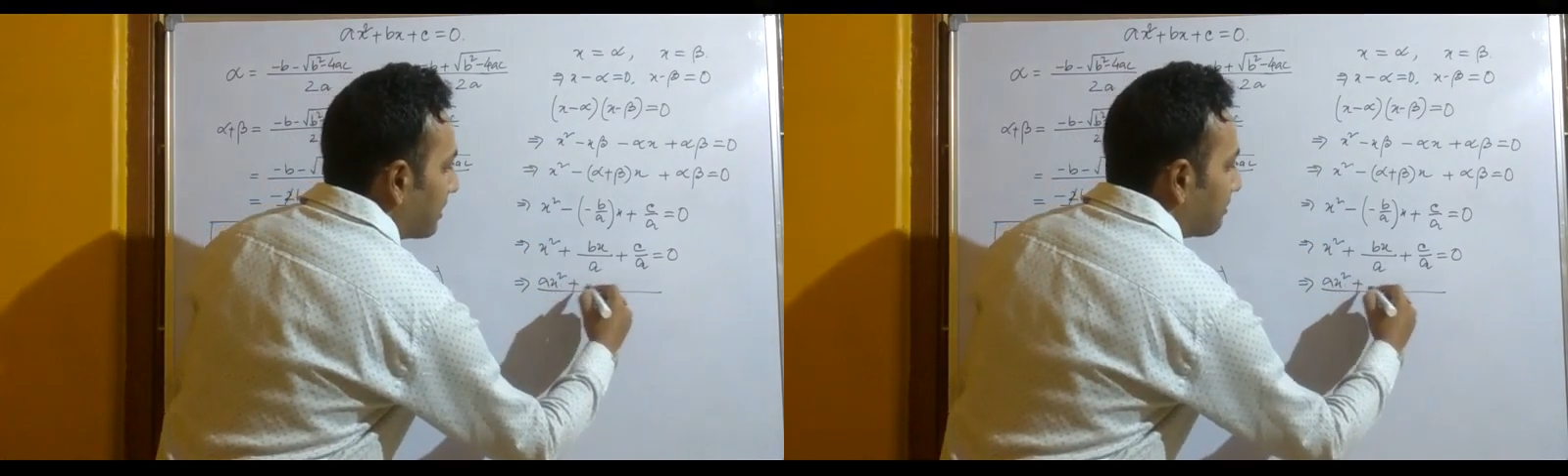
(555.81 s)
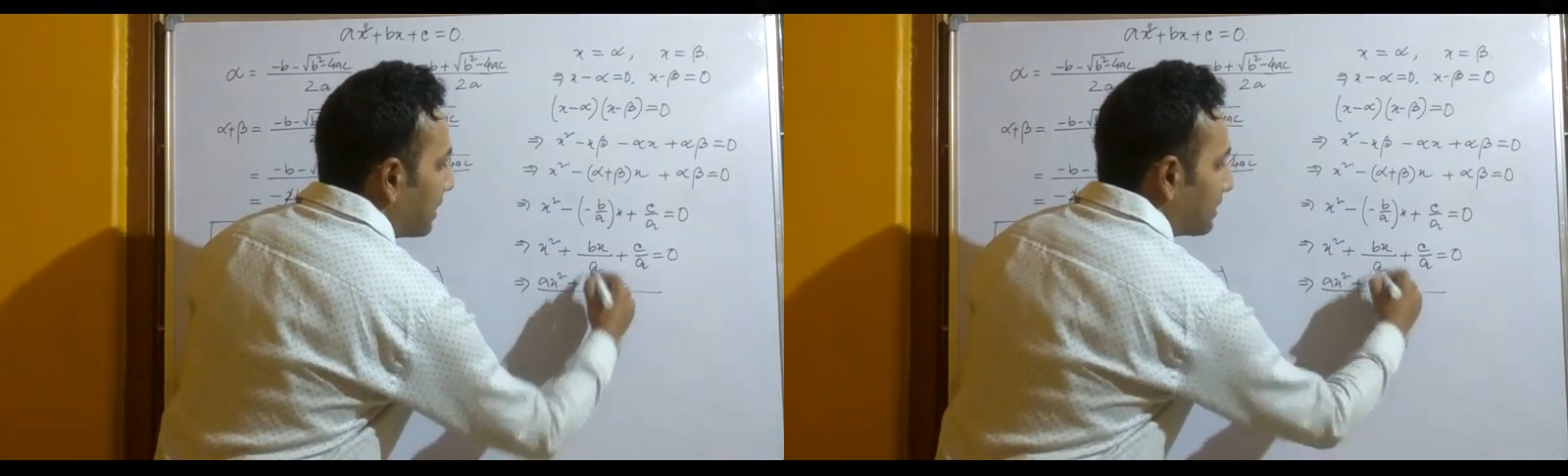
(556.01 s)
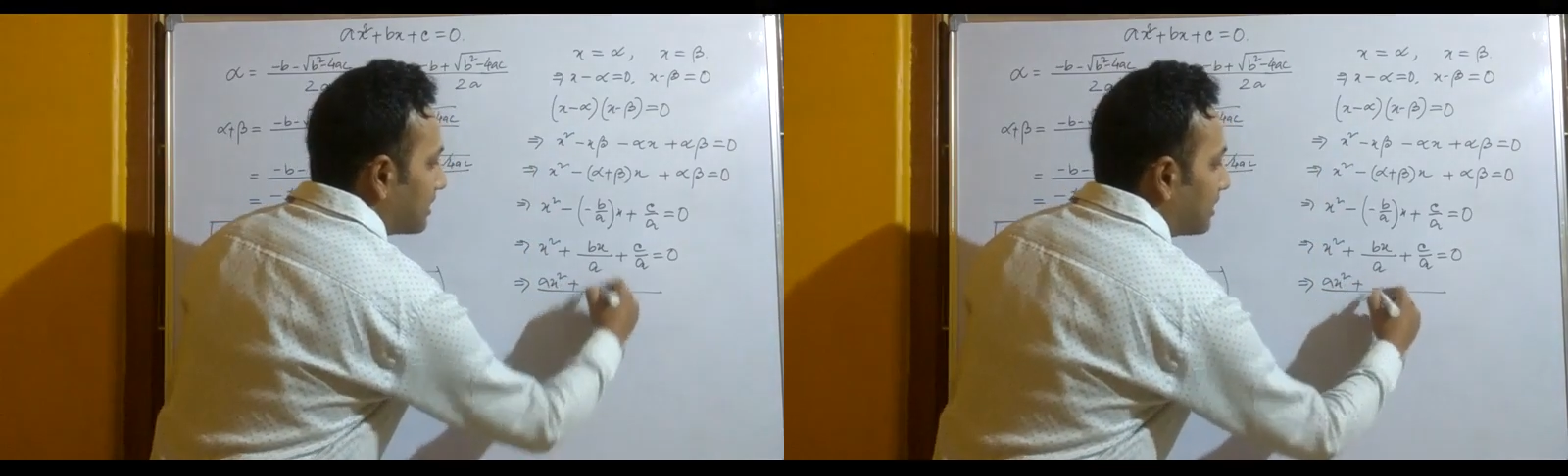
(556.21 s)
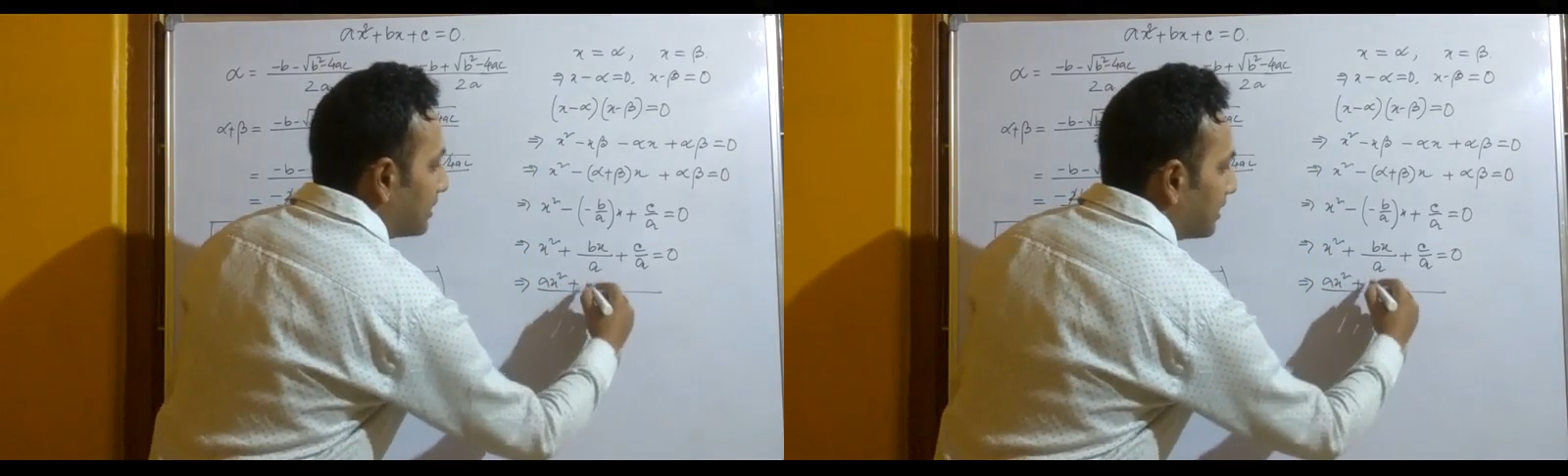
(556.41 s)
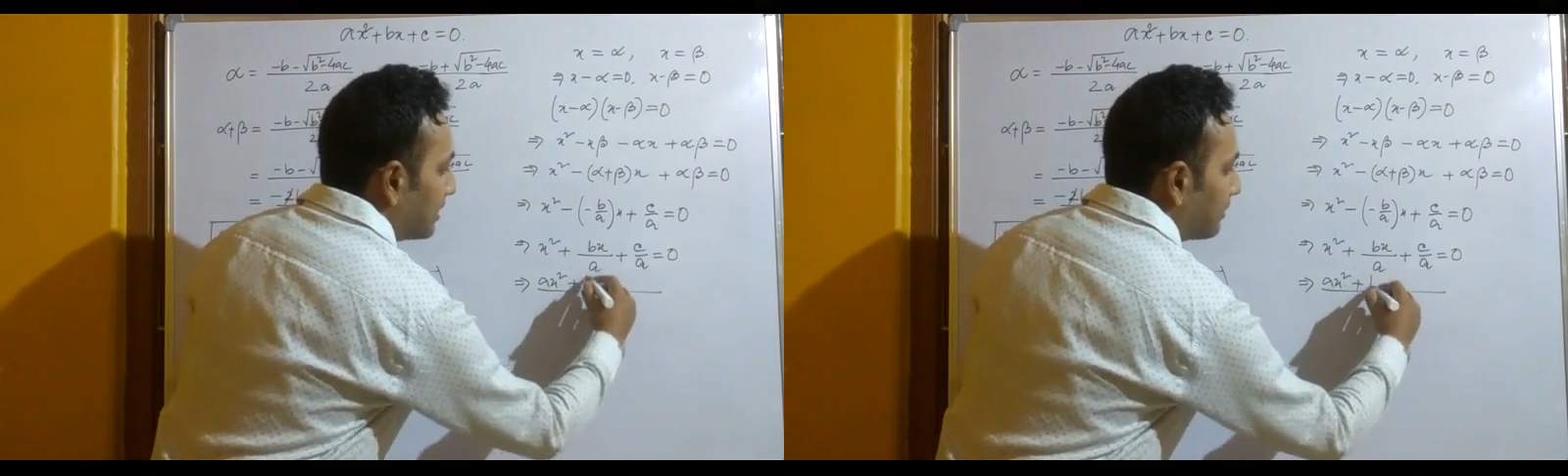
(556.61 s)
plus
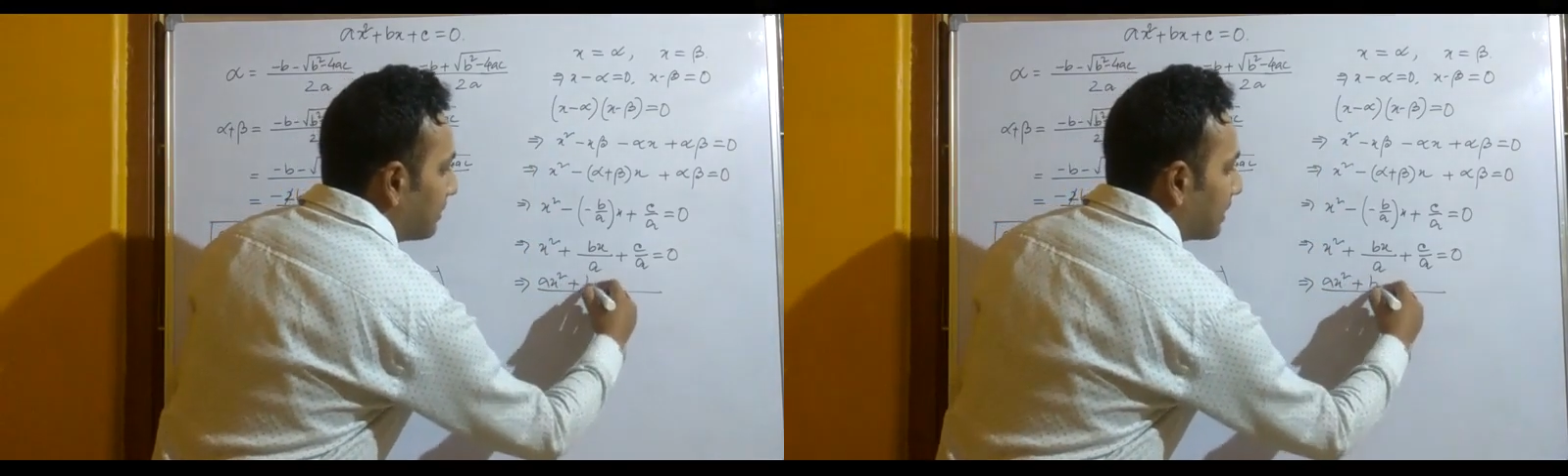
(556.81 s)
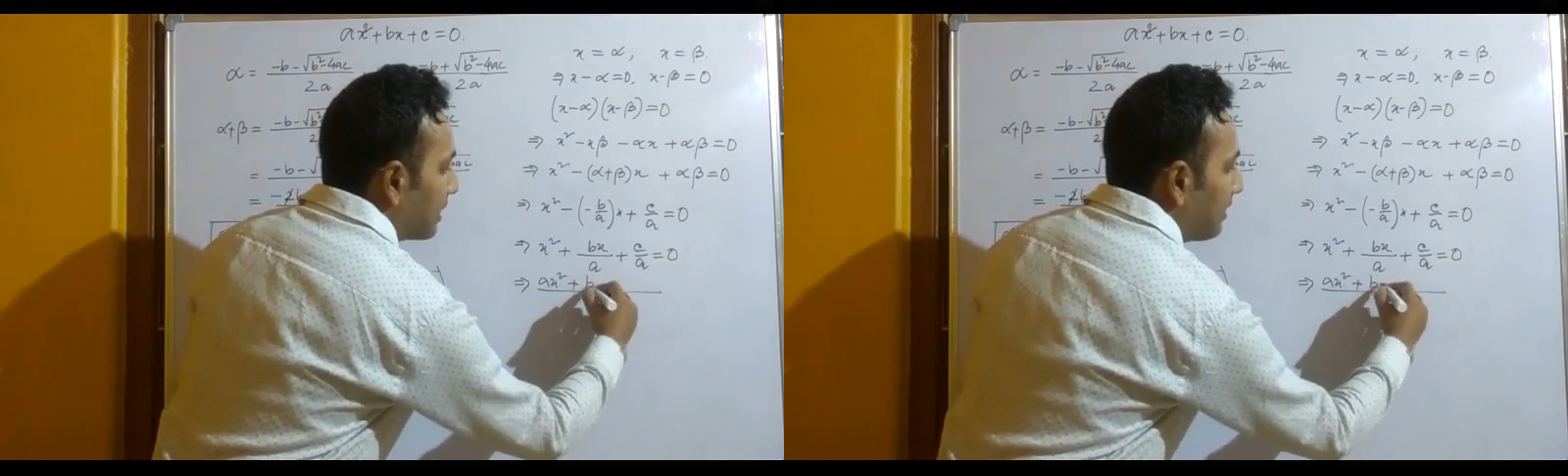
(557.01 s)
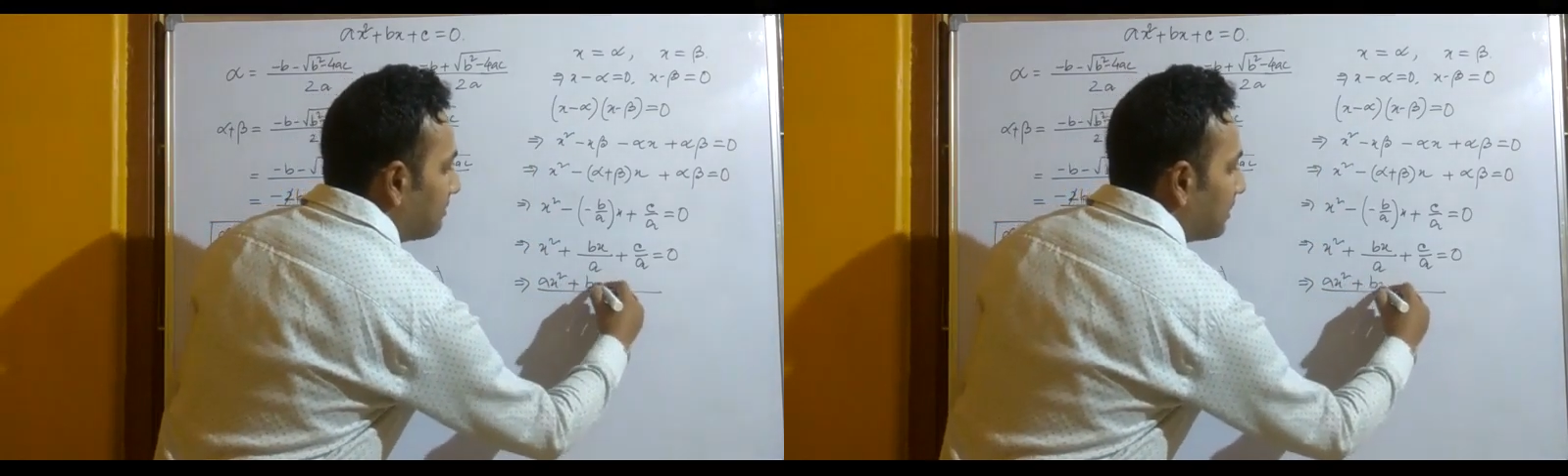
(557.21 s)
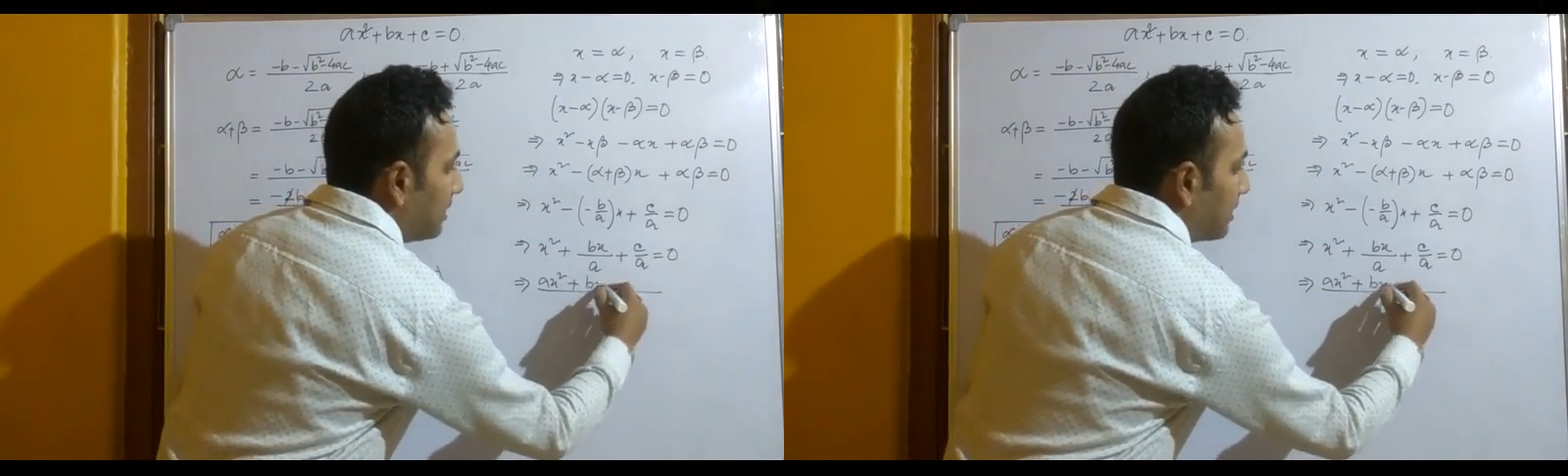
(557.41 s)
here it will become